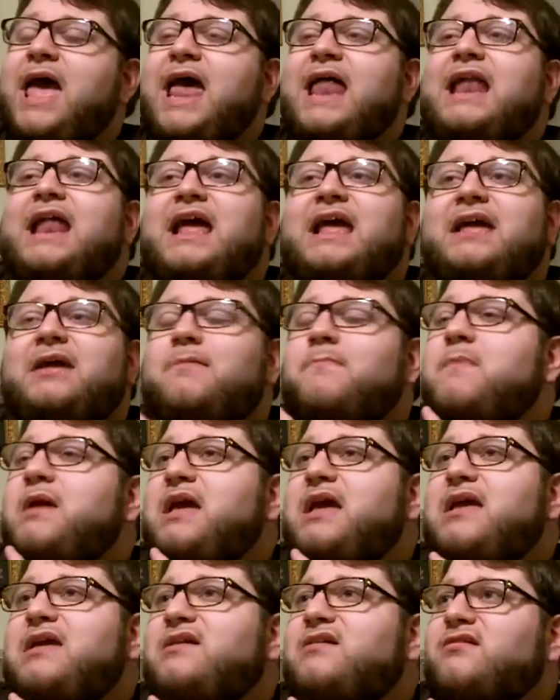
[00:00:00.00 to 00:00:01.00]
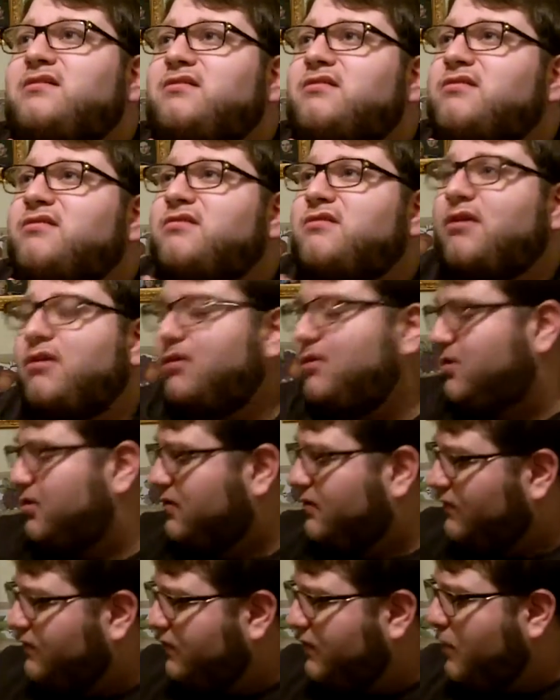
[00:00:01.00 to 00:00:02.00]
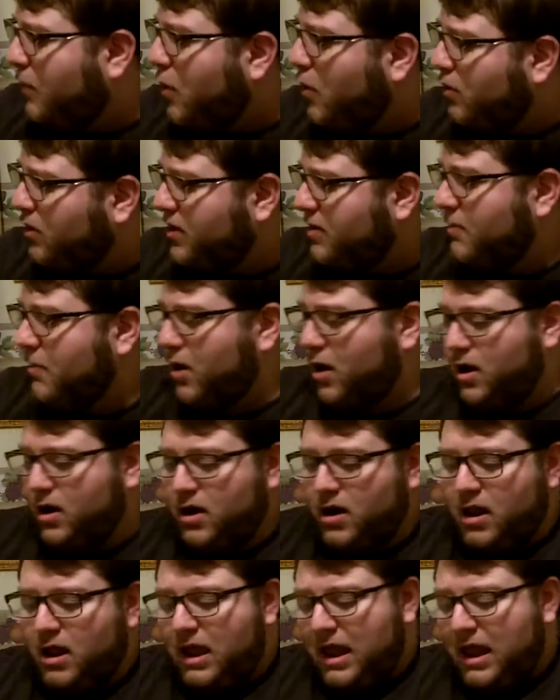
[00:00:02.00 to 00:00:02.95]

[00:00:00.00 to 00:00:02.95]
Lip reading: and I am a sucker for Pokemon.